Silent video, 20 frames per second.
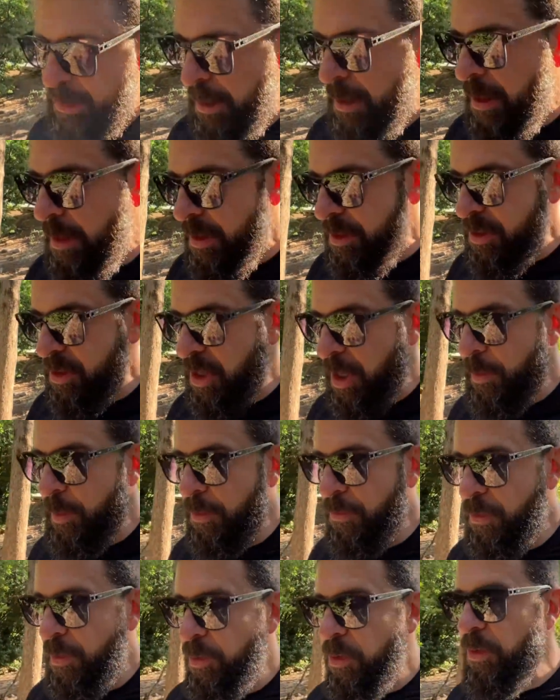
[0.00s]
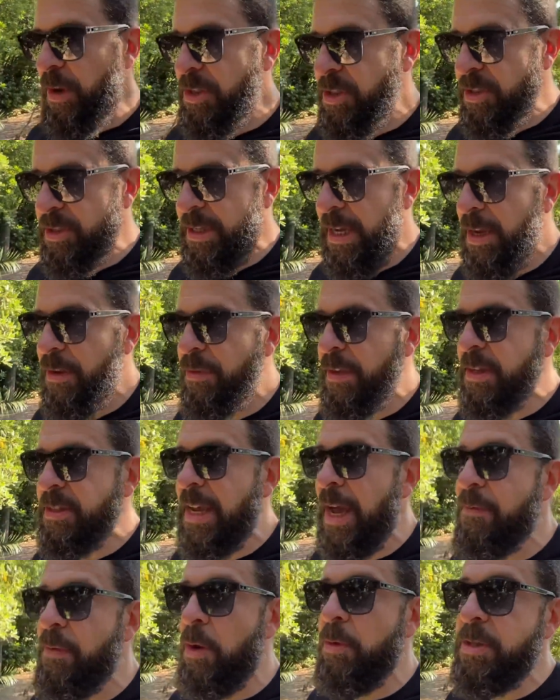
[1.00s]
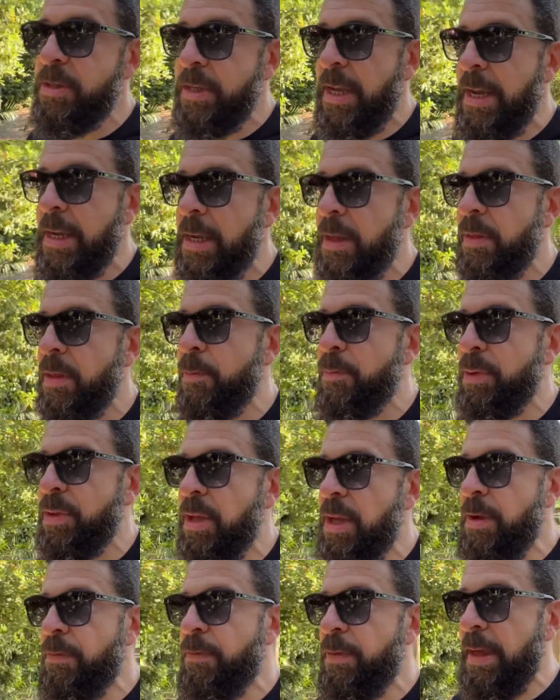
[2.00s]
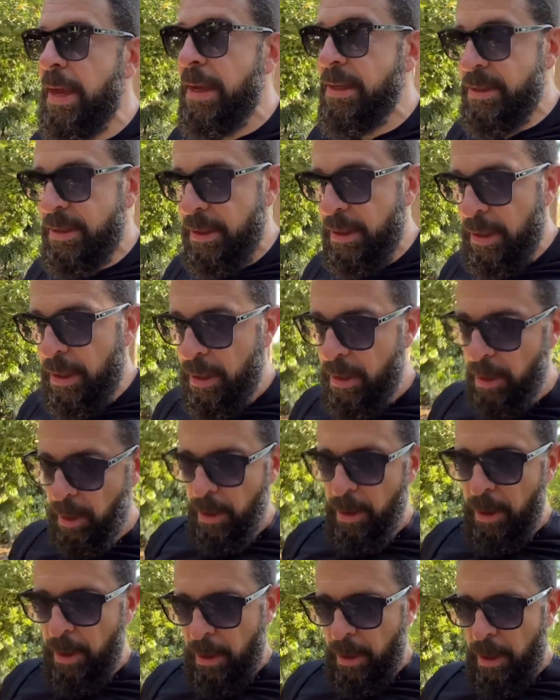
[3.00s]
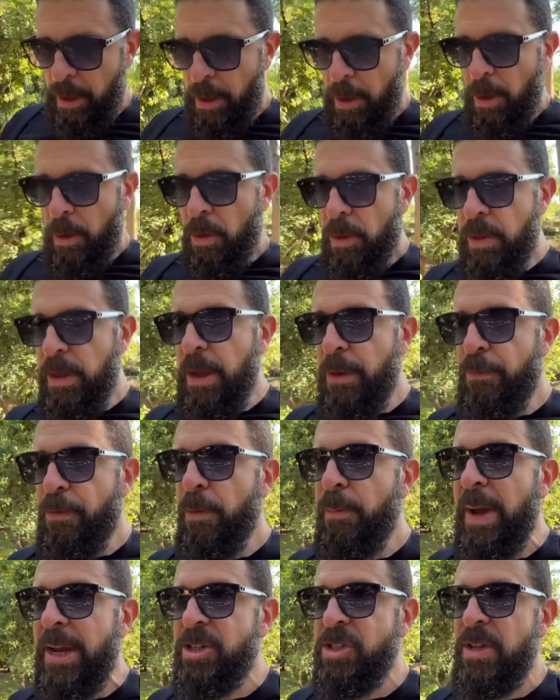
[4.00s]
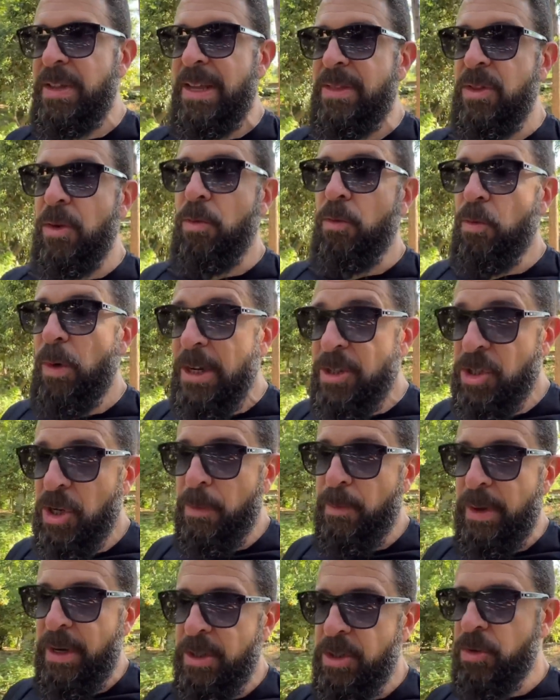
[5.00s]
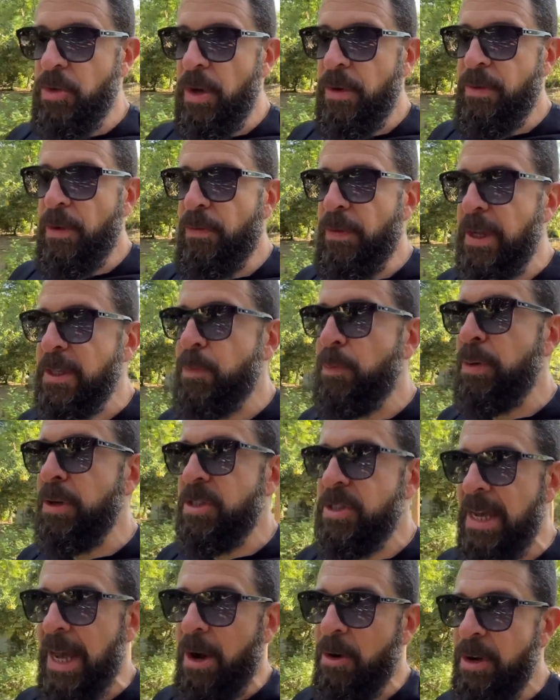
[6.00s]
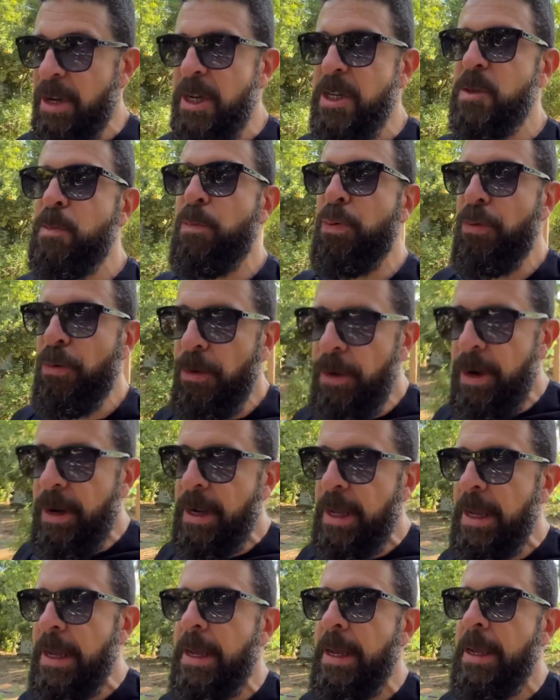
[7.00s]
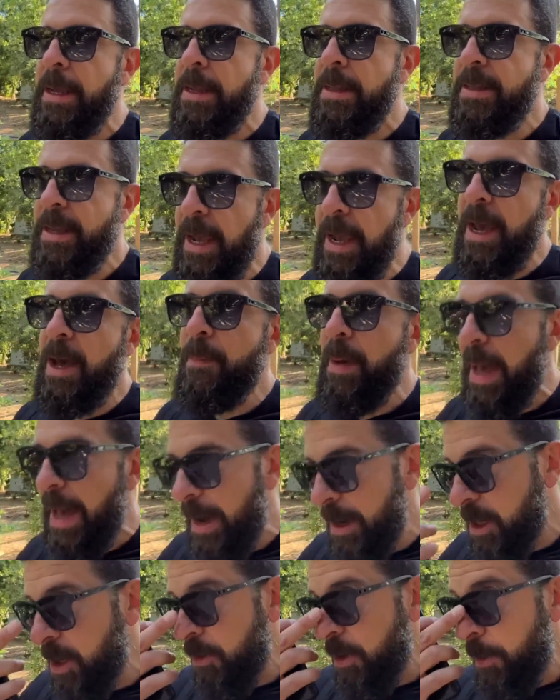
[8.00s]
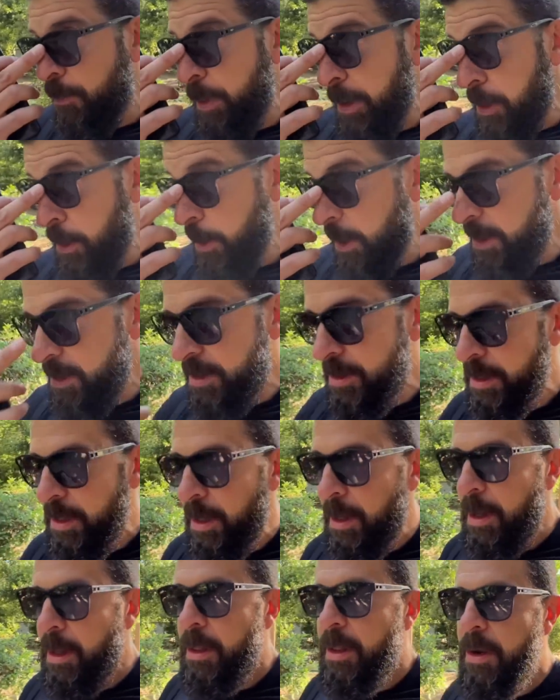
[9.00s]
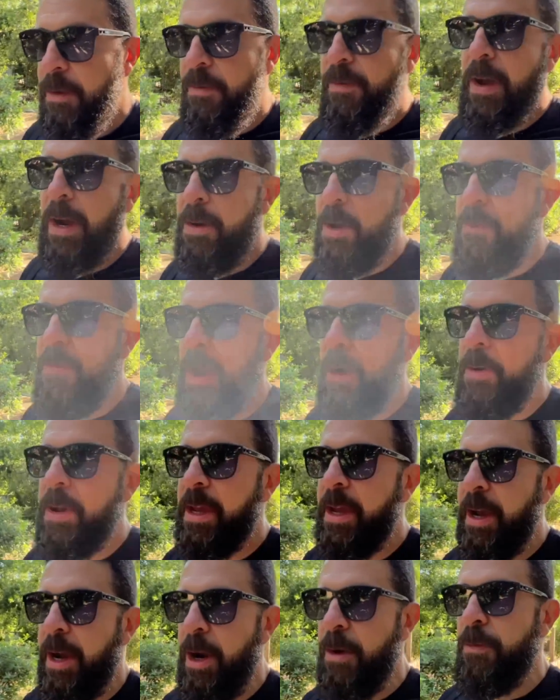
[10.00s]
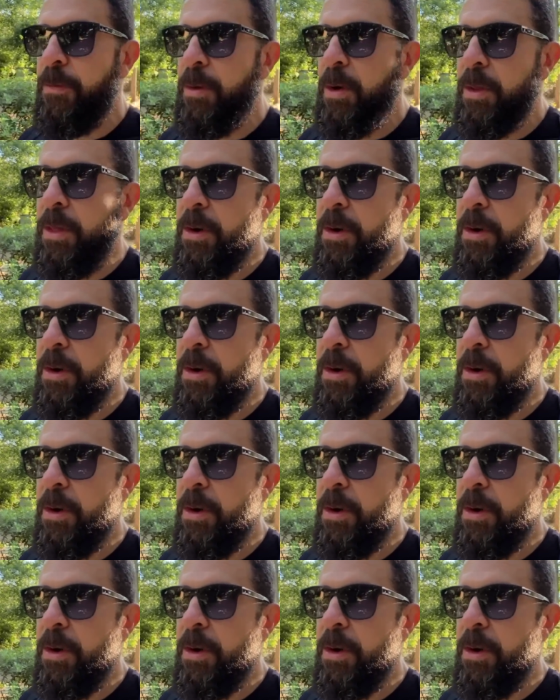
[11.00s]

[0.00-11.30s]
This is coming from the Russian side of things. I've always taken the belief that the information that the Russian Ministry of Defense puts out is pretty damn accurate, because they're very, very careful.